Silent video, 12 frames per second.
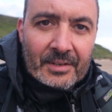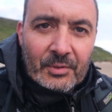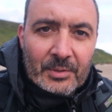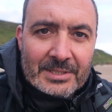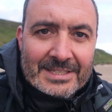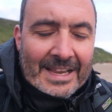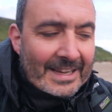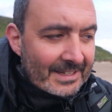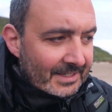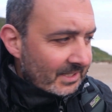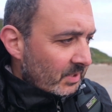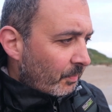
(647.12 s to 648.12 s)
do a
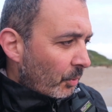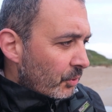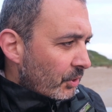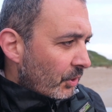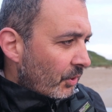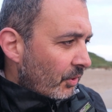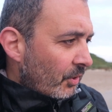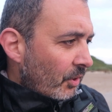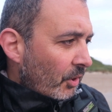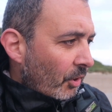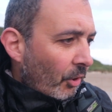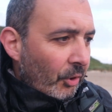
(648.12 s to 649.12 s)
second exposure
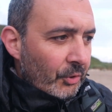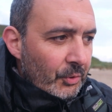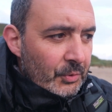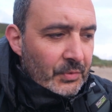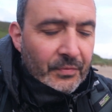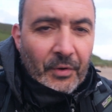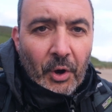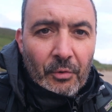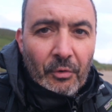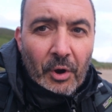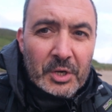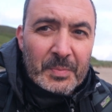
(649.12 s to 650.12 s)
on those far
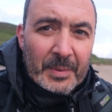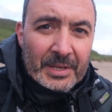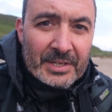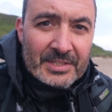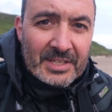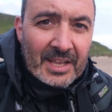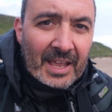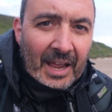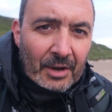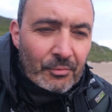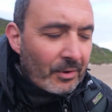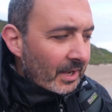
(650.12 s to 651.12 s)
rocks because
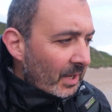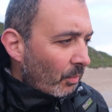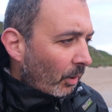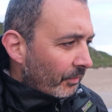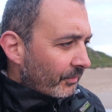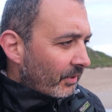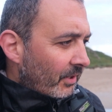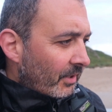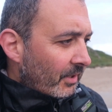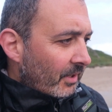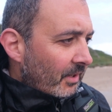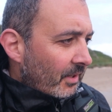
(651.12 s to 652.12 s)
I really want
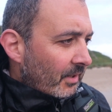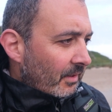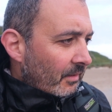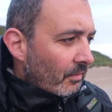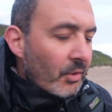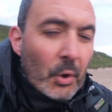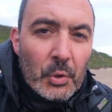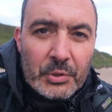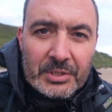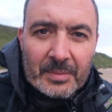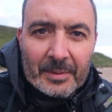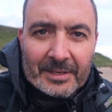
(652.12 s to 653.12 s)

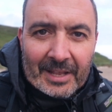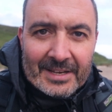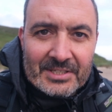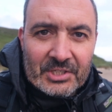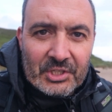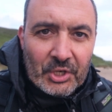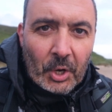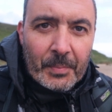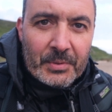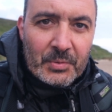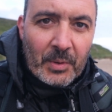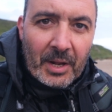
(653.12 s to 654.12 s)
those to be nice and sharp
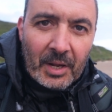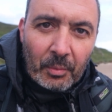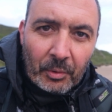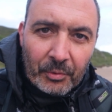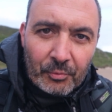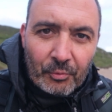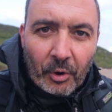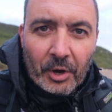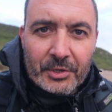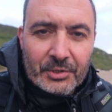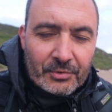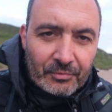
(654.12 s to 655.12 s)
as well. I want the
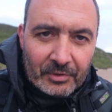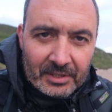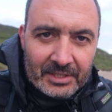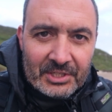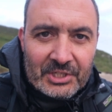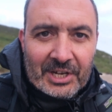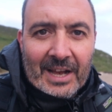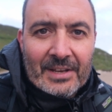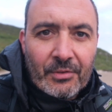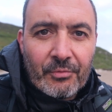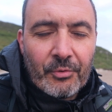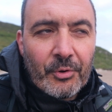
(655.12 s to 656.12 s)
rocks to really
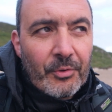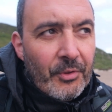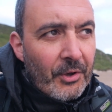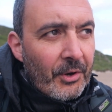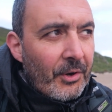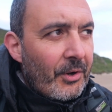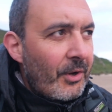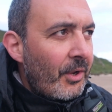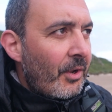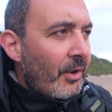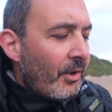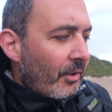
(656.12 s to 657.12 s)
shine through
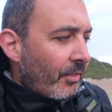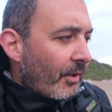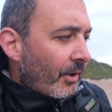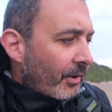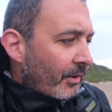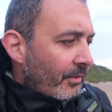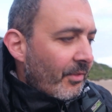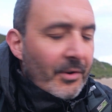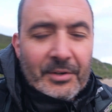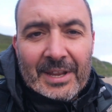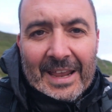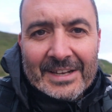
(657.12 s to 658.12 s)

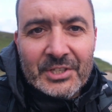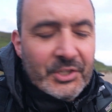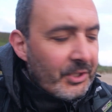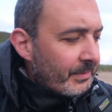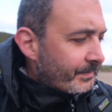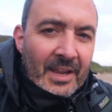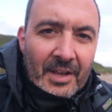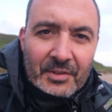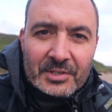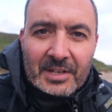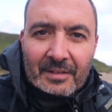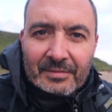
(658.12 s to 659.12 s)
their texture, and
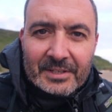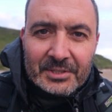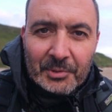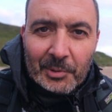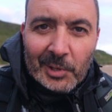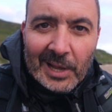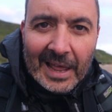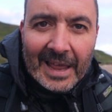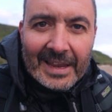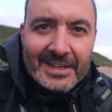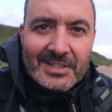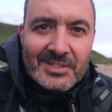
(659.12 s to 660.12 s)
there's lovely sort of
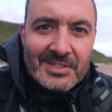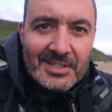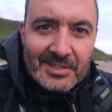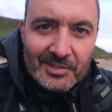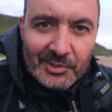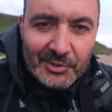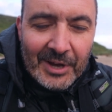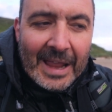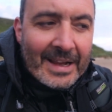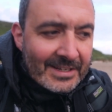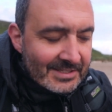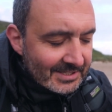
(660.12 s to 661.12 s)
lines and
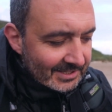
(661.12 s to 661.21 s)
cracks